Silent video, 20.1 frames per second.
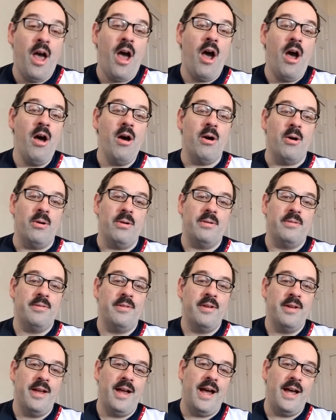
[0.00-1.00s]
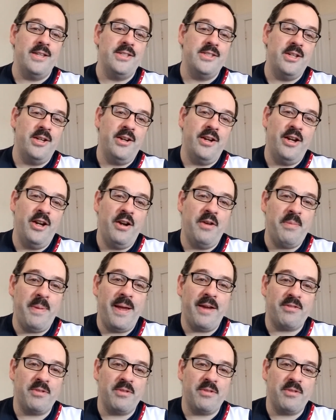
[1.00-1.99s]
Oh, I see you're here back
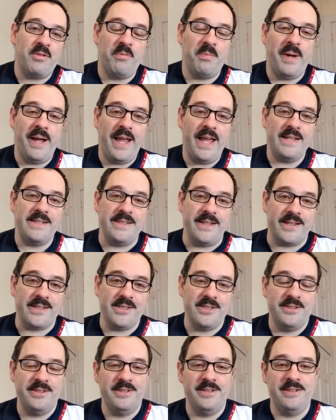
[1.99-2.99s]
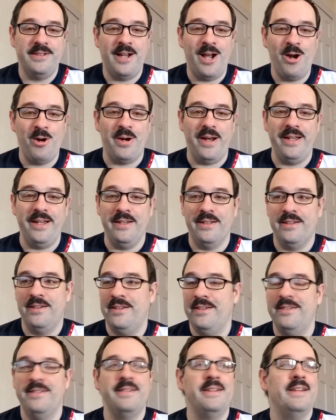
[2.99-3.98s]
for more of my antics. All right.
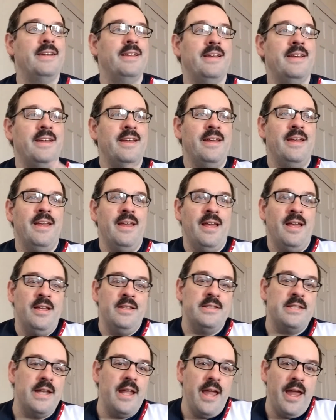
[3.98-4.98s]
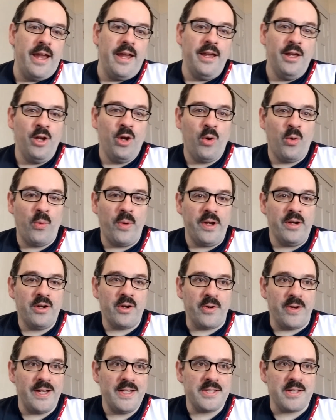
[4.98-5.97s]
Today, we are
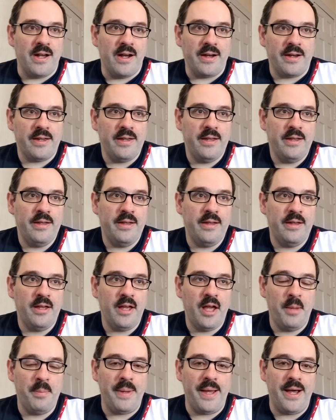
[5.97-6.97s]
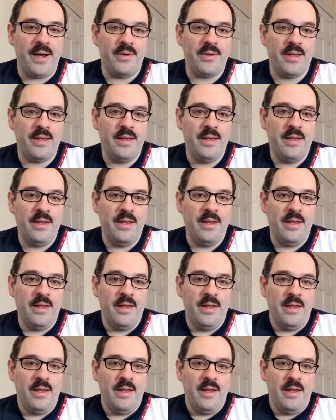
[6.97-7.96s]
going to talk about
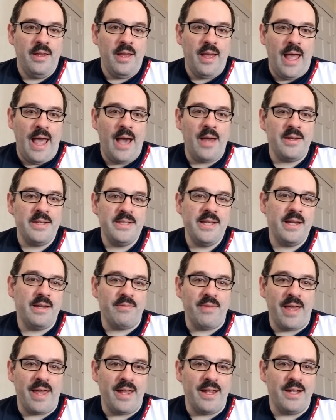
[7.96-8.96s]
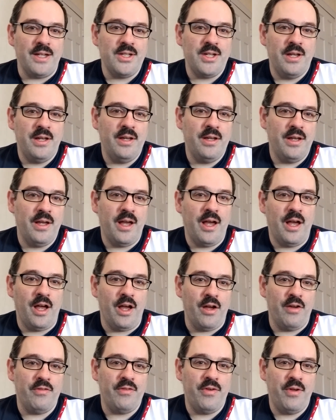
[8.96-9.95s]
how to take advantage
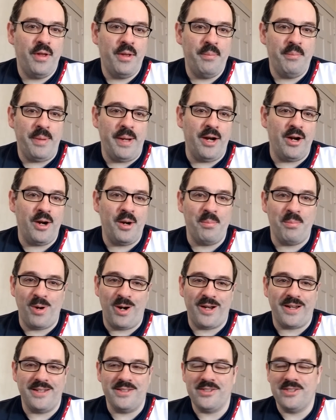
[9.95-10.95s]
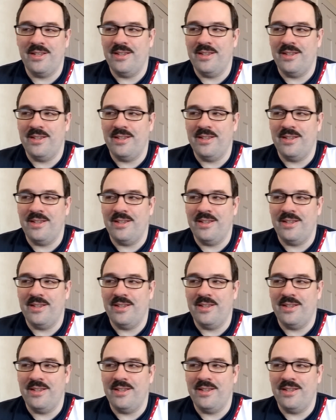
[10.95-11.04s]
of bear markets.